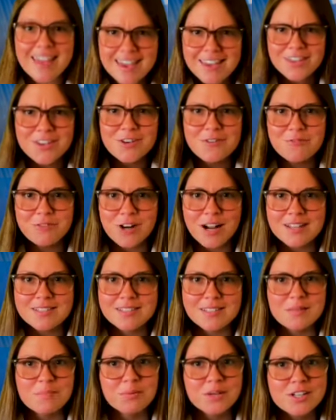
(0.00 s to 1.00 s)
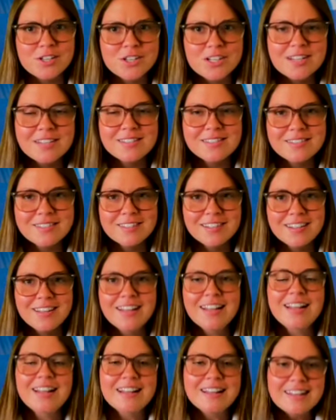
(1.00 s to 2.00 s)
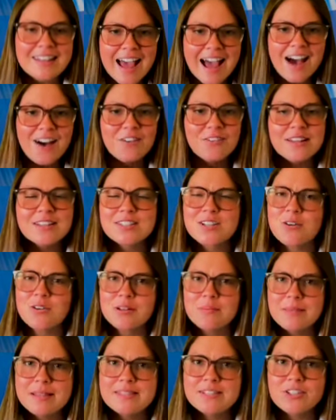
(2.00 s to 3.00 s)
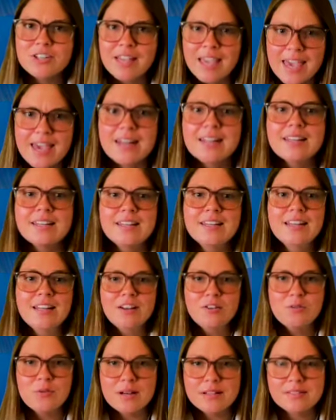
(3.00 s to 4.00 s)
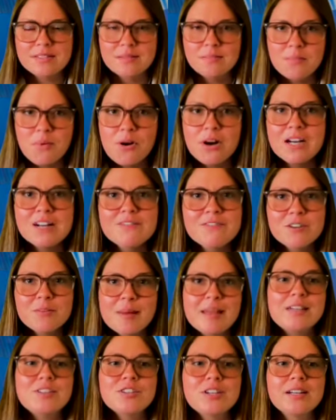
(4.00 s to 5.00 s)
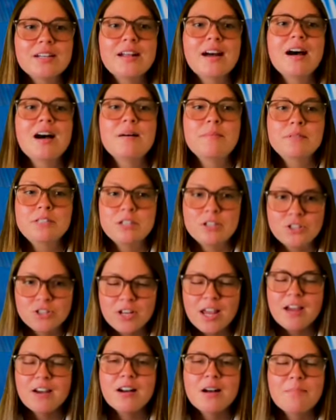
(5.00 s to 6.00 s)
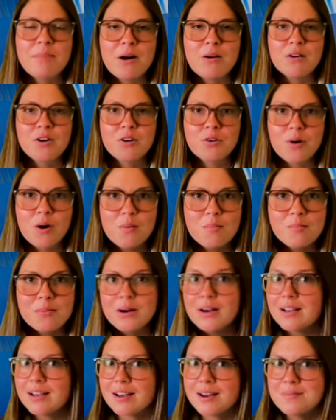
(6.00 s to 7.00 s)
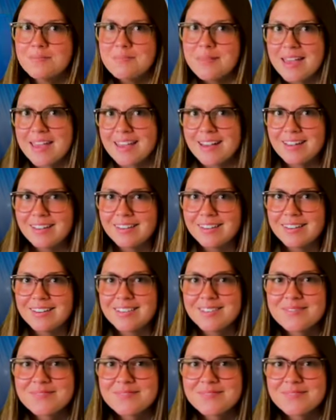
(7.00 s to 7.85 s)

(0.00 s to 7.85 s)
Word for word: Thank you, Frosty Bridges. Now let's go to Mr. Cannon, who has some more information up to share about Chromebook Command.